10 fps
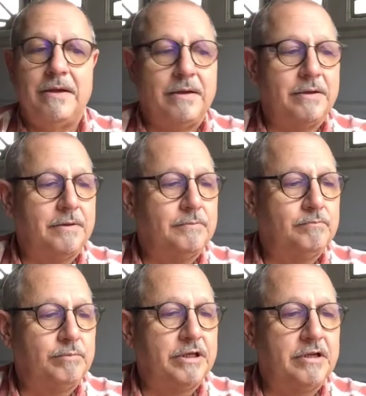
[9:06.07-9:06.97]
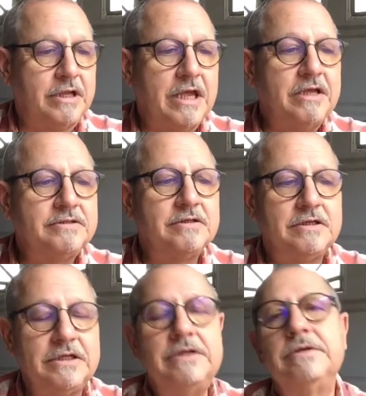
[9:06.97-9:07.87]
Um, but
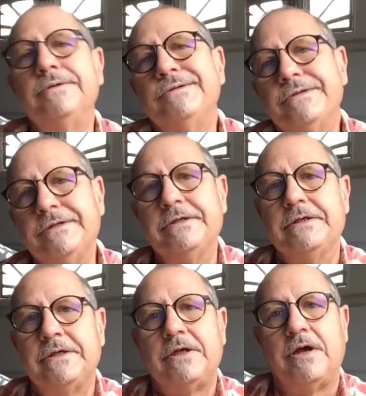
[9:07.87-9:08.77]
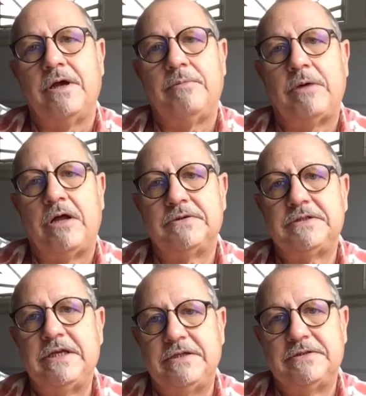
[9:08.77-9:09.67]
occasionally um, I'll
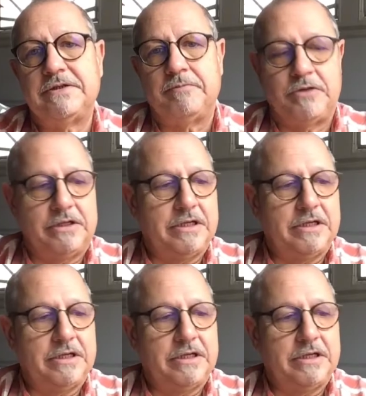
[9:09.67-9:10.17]
stain something.